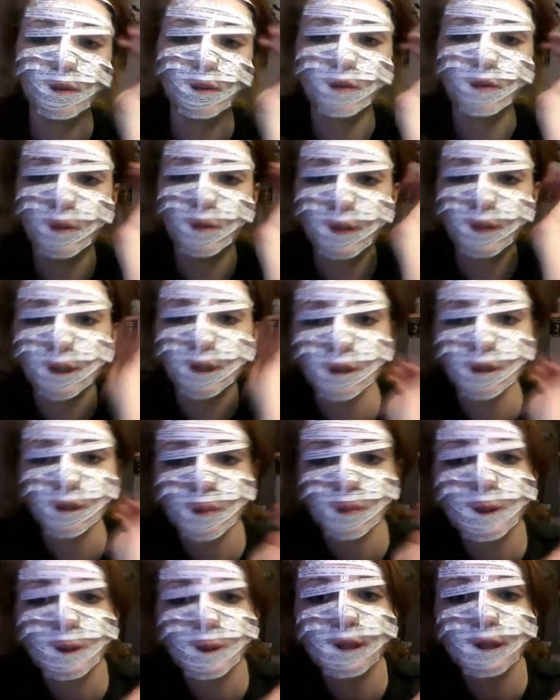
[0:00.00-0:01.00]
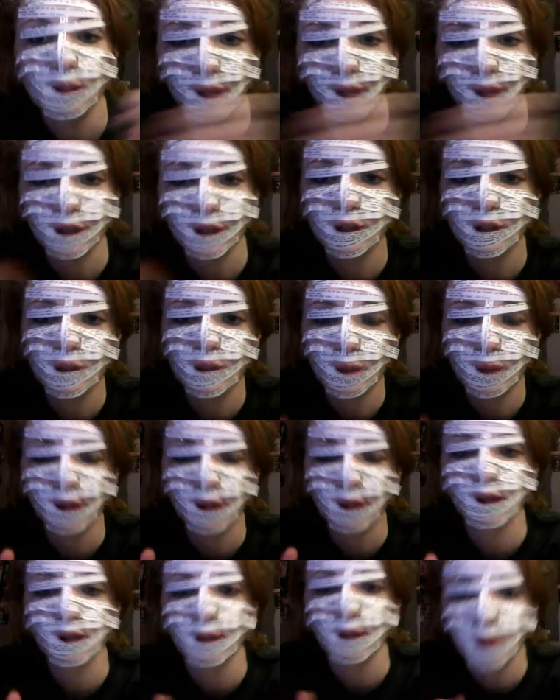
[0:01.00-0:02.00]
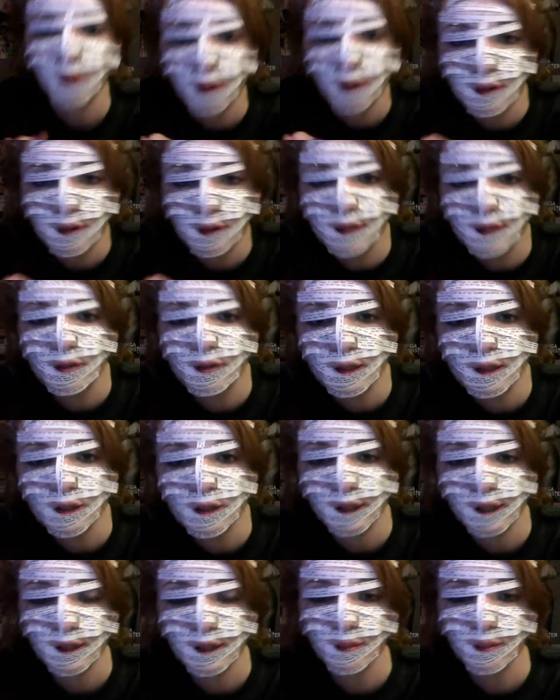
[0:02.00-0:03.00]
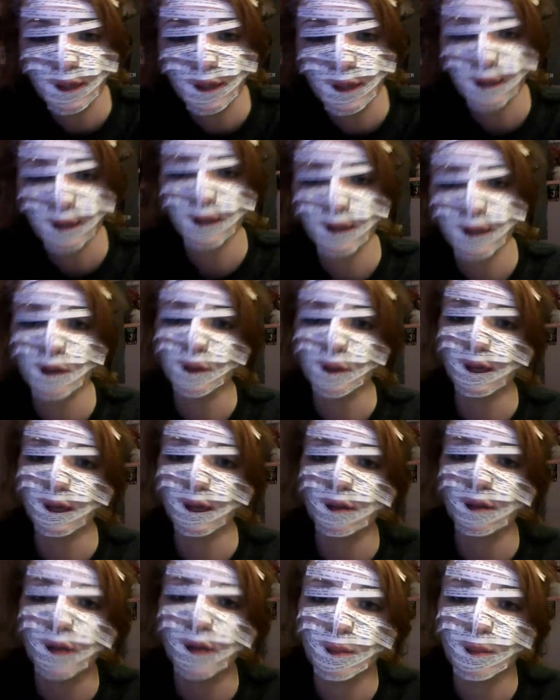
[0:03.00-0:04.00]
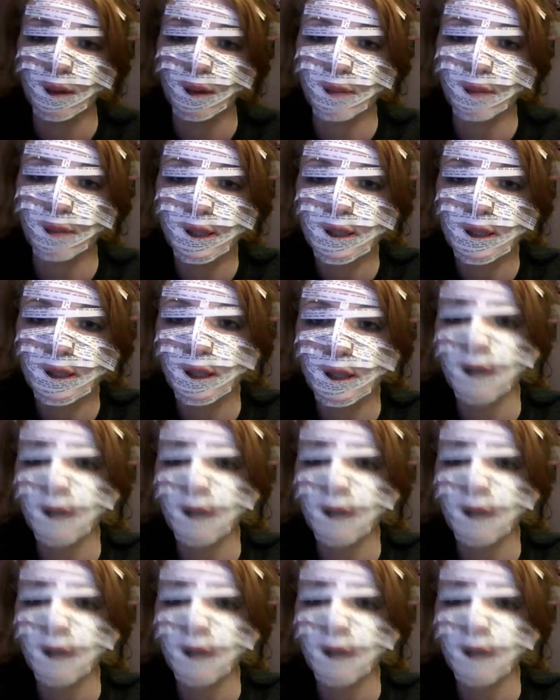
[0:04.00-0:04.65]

movie 101 Dalmatians where Cruella de Vil tries to make the coat out of all the puppies?